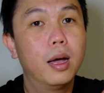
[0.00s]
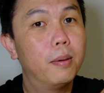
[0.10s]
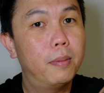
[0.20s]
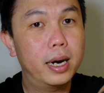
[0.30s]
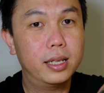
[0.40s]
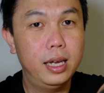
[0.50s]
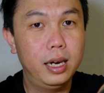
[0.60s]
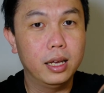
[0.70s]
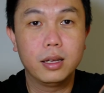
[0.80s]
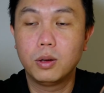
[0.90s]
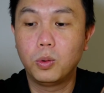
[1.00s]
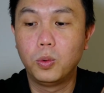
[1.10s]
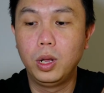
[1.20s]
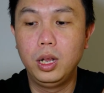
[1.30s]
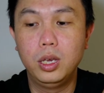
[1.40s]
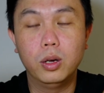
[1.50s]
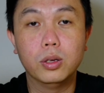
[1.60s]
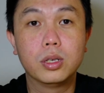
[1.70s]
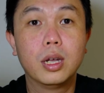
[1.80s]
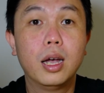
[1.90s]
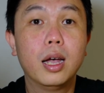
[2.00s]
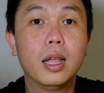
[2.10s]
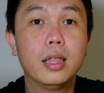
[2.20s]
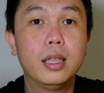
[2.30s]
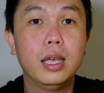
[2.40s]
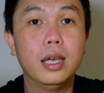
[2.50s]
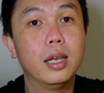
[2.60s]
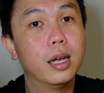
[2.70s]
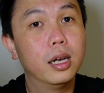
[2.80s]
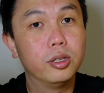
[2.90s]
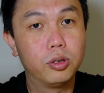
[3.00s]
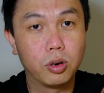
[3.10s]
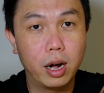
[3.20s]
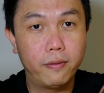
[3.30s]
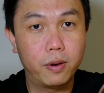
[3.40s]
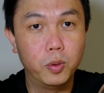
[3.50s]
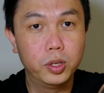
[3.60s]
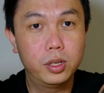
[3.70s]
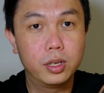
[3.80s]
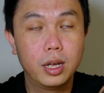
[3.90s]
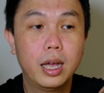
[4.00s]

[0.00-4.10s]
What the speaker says: Martini will use the dry Vermouth,